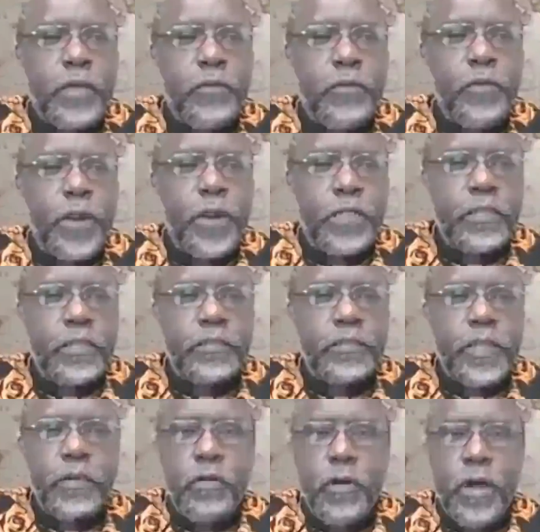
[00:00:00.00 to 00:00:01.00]
Are you a
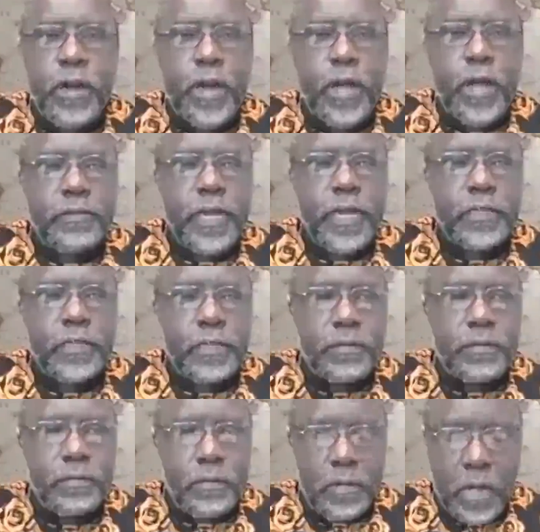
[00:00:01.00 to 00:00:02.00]
registered organization?